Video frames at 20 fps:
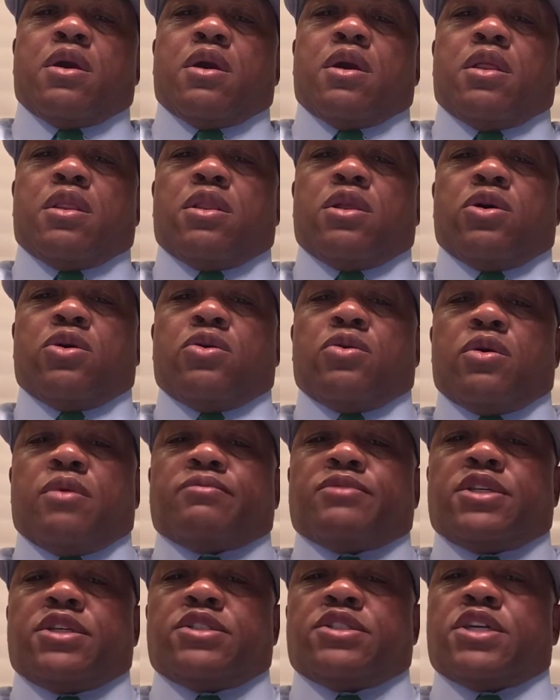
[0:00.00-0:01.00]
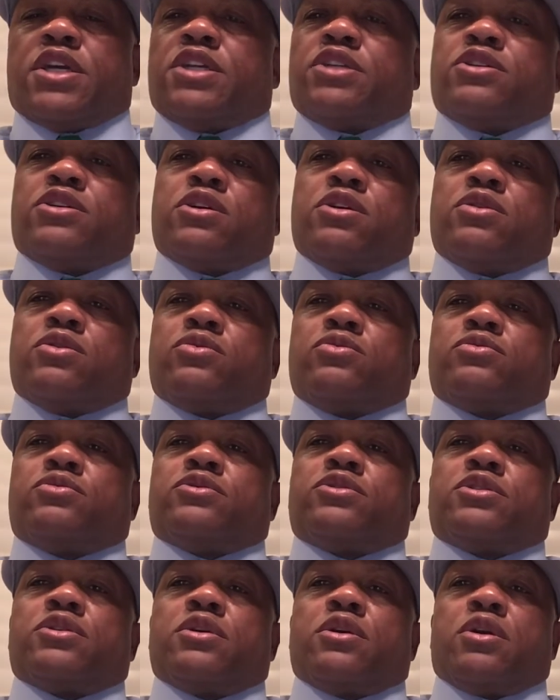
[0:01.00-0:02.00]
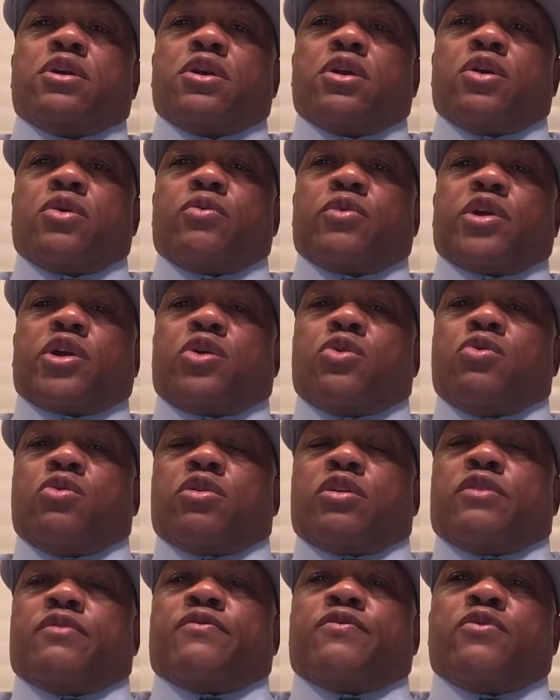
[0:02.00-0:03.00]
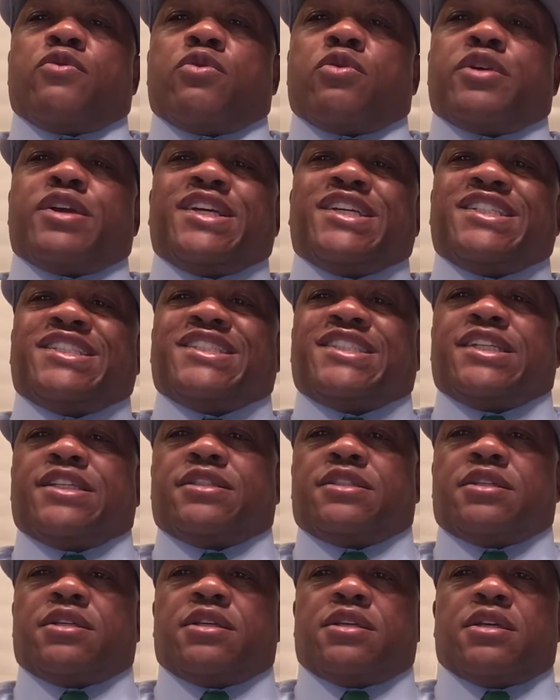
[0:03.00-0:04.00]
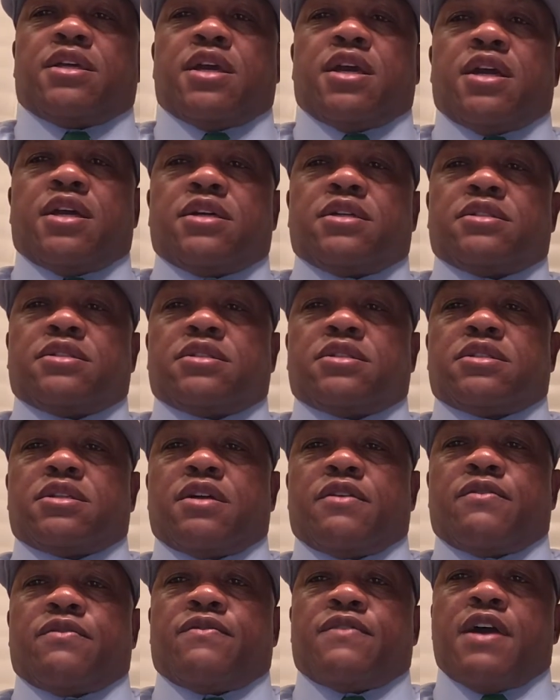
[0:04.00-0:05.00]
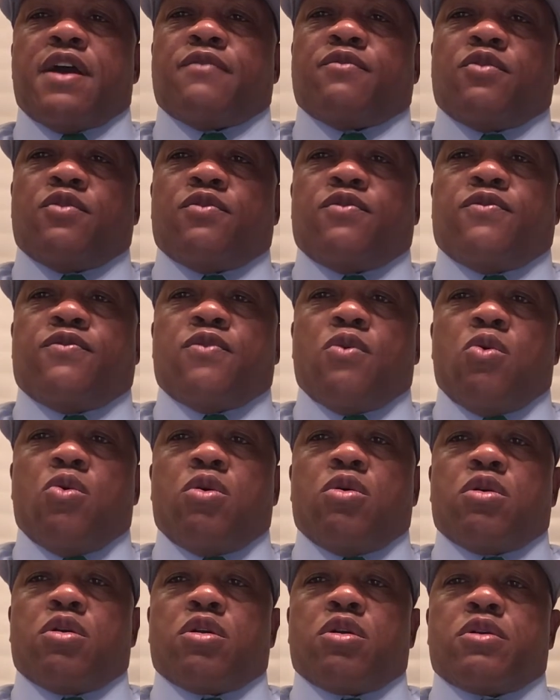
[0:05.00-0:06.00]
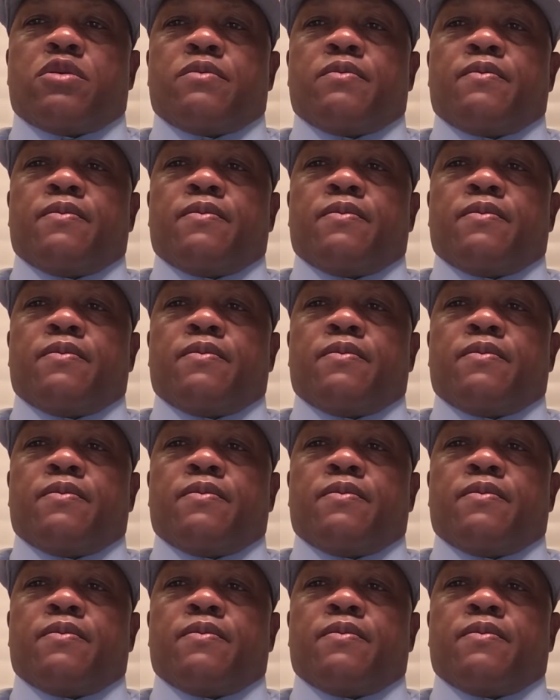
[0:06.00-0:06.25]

Hello, I'm DJ Jones, recording for ECTS 504,